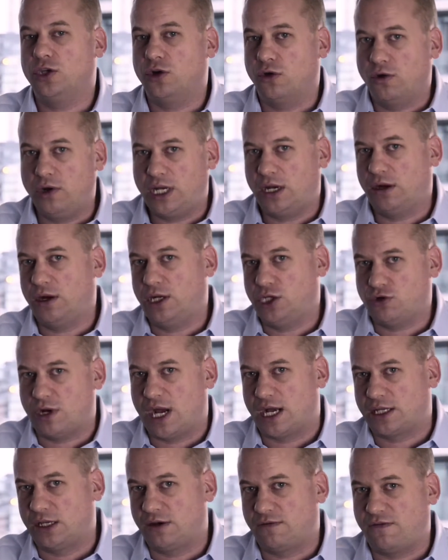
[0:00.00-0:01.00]
urinary
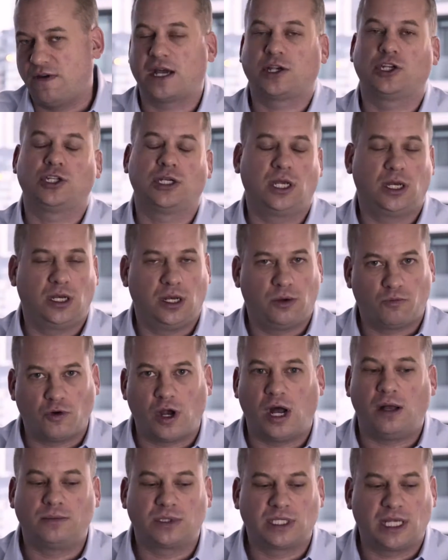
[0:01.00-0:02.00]
tract infection and
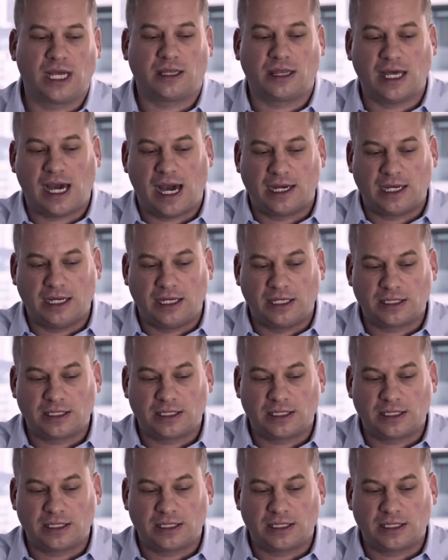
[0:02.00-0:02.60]
problems like that.